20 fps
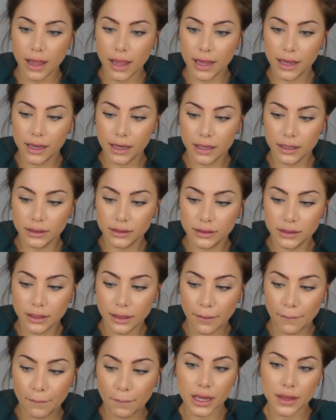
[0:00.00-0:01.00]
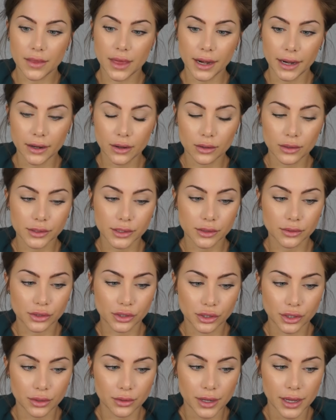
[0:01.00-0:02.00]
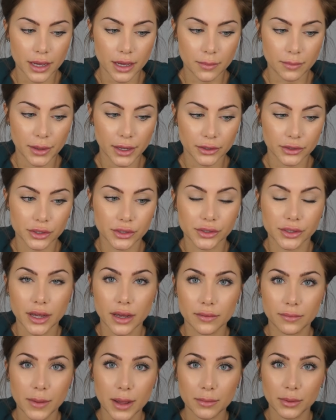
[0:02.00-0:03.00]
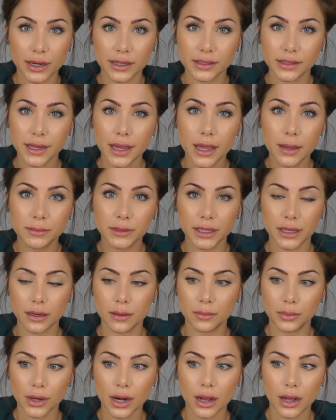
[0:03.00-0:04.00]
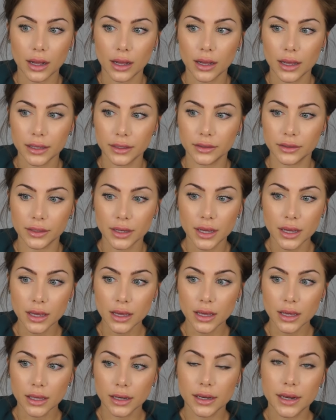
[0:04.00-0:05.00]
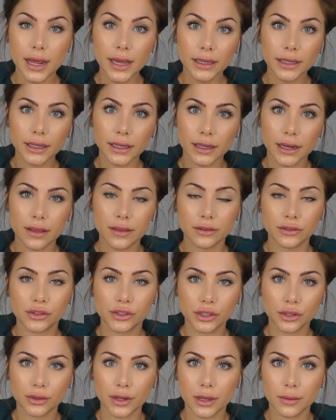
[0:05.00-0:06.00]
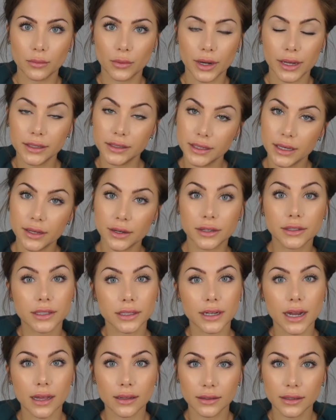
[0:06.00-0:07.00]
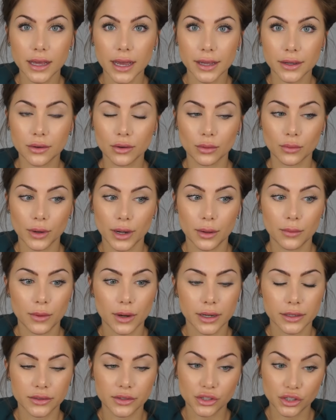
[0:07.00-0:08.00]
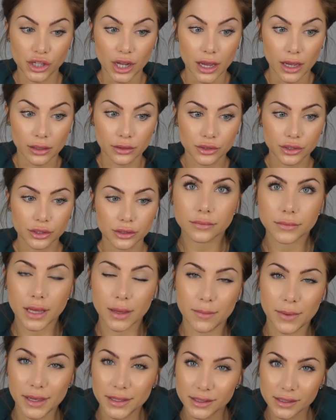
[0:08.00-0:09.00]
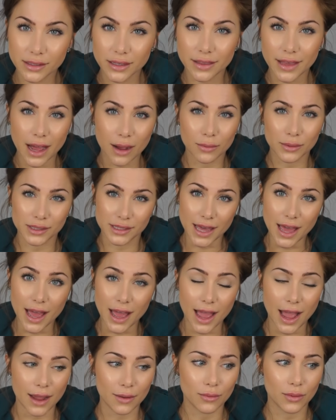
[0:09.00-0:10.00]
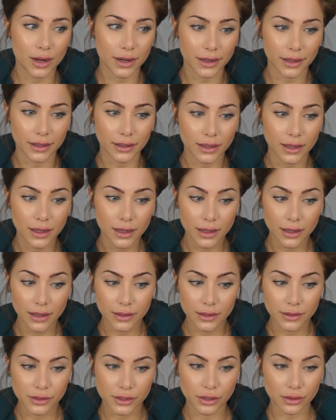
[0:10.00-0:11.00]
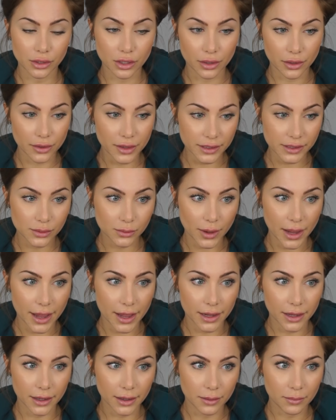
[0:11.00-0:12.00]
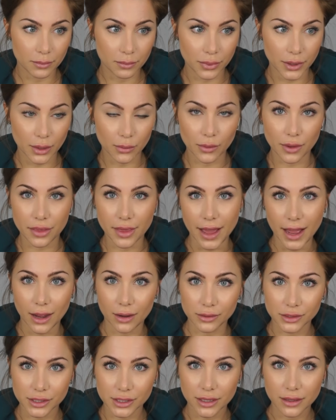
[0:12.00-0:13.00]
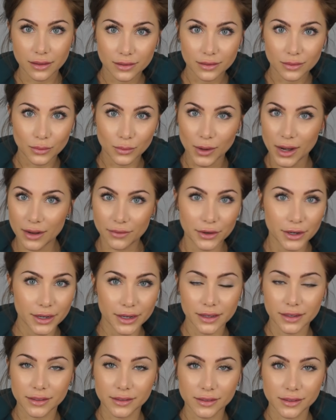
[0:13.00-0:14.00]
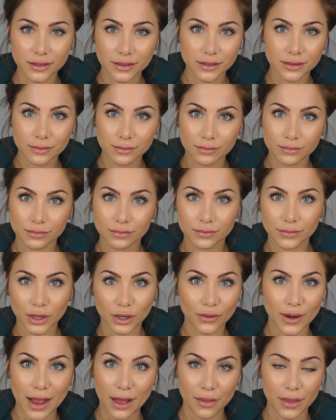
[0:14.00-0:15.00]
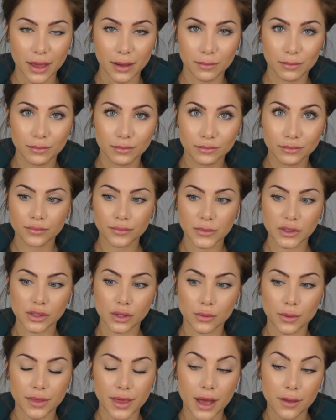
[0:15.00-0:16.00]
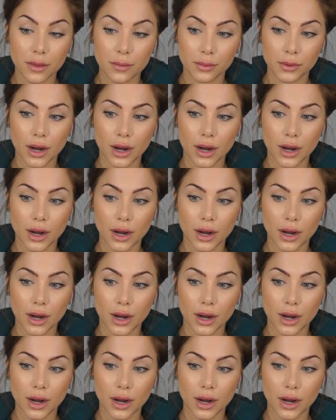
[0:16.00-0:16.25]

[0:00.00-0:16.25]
And then I also showed him pictures of my breast taped and in a bra and naked and then showed him what I did or did not like or what I wanted to change. And basically that was that. I wanted to look this way, but without whatever it is around them. So without the